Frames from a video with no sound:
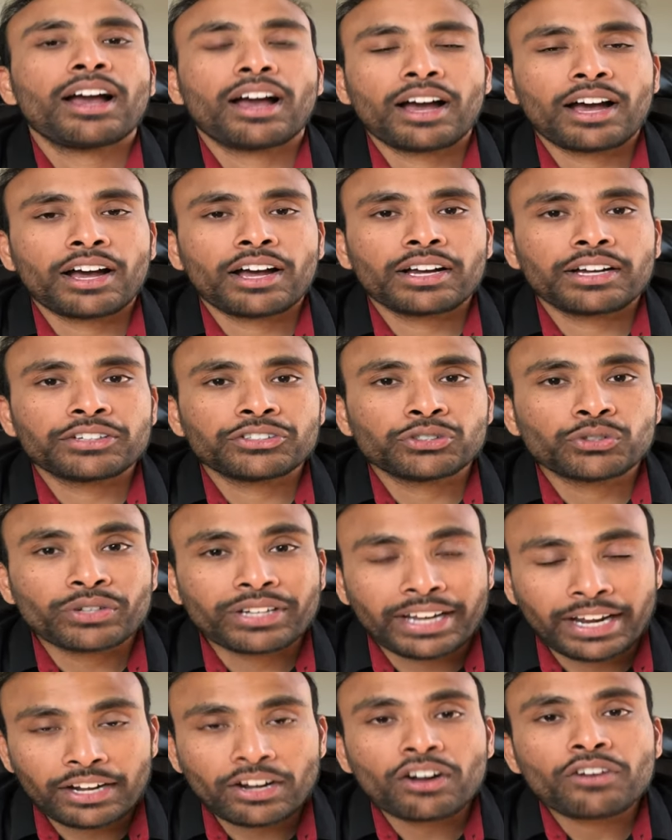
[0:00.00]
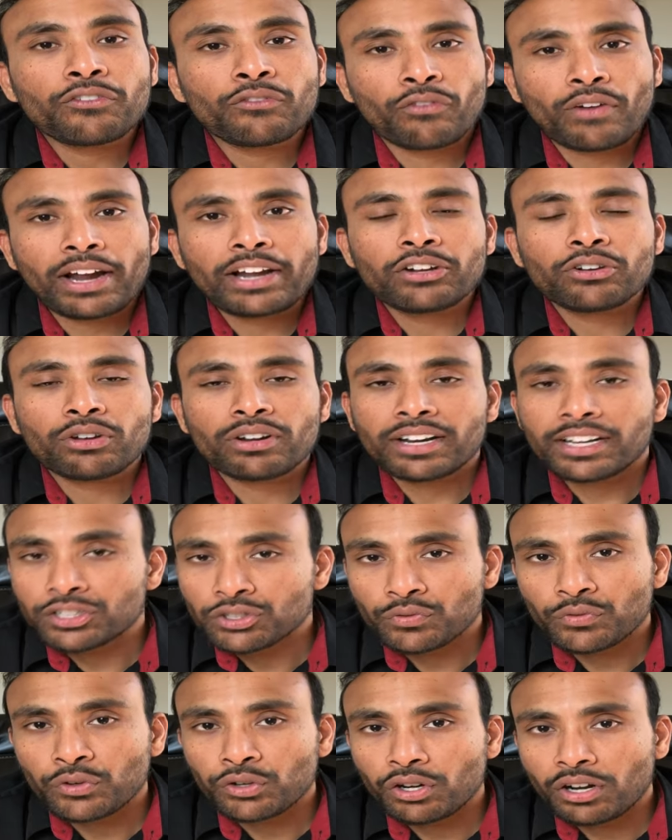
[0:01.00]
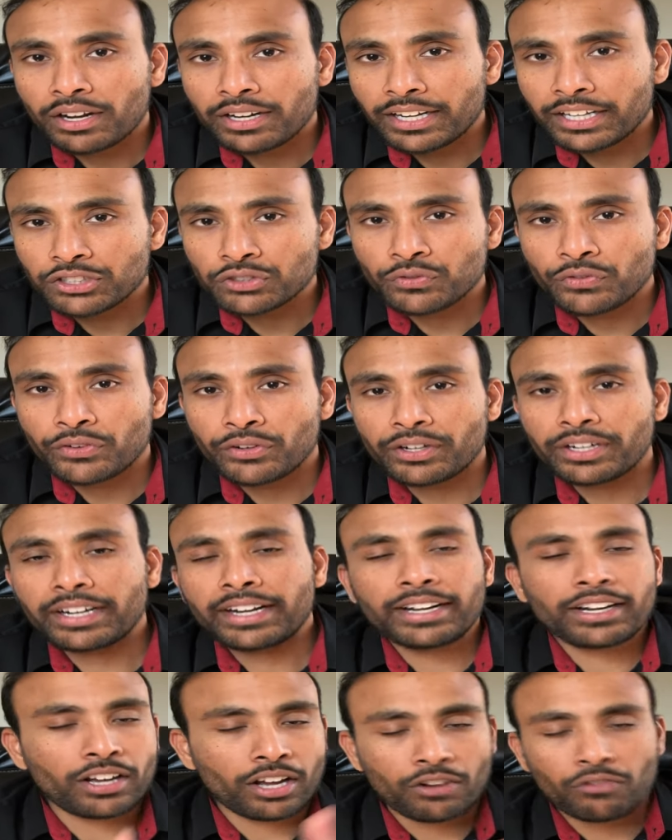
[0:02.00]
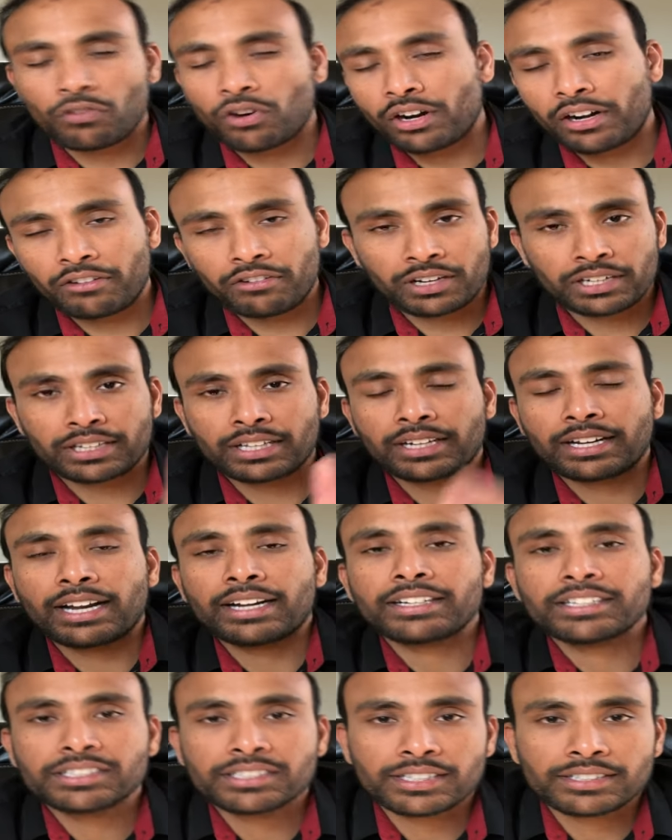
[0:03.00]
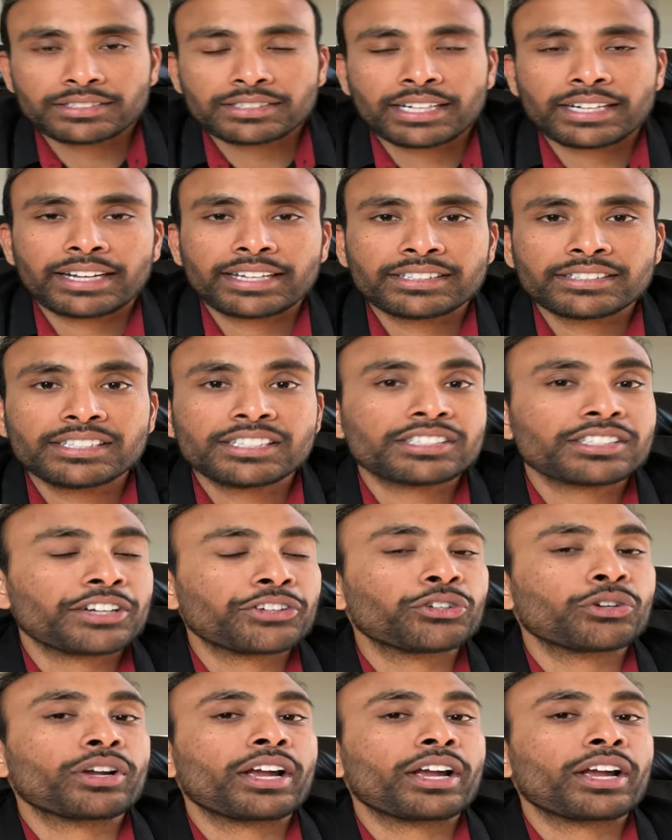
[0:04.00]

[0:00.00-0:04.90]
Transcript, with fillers: uh, you cannot file your H4 or H4EAD or whatever the conditions that existed.